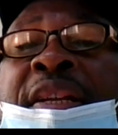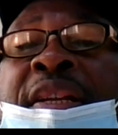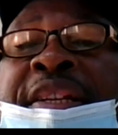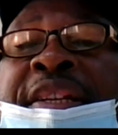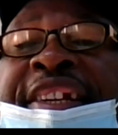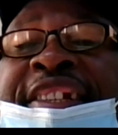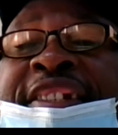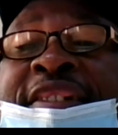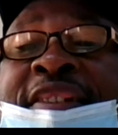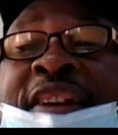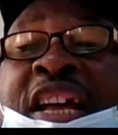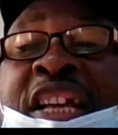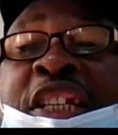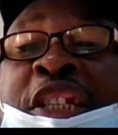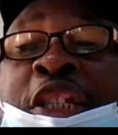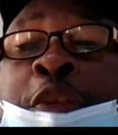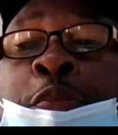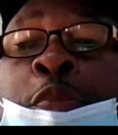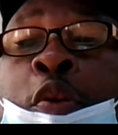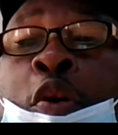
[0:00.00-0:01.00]
the
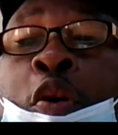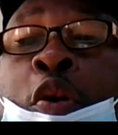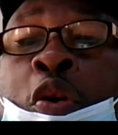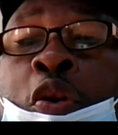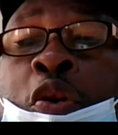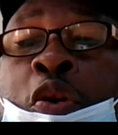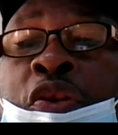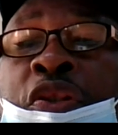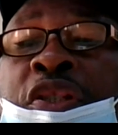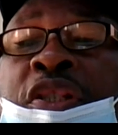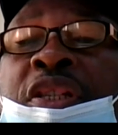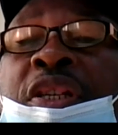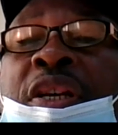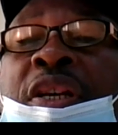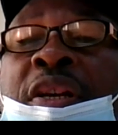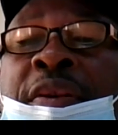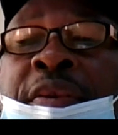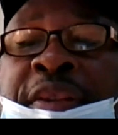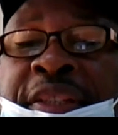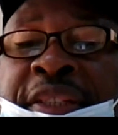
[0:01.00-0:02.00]
transposed
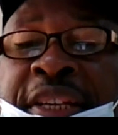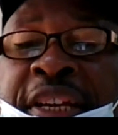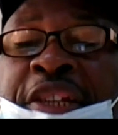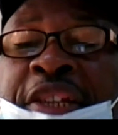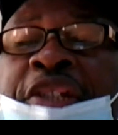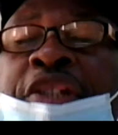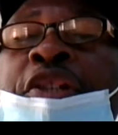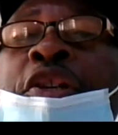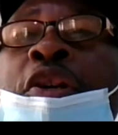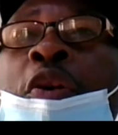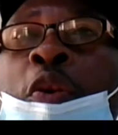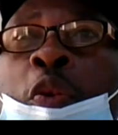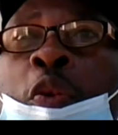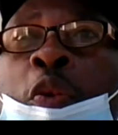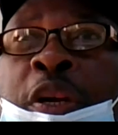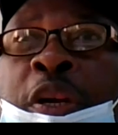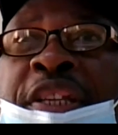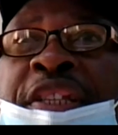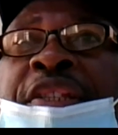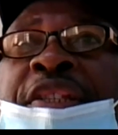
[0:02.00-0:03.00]
research
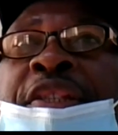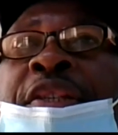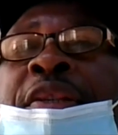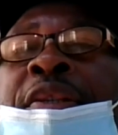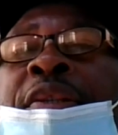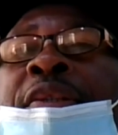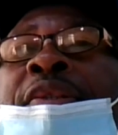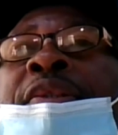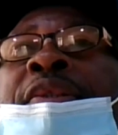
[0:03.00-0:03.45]
question.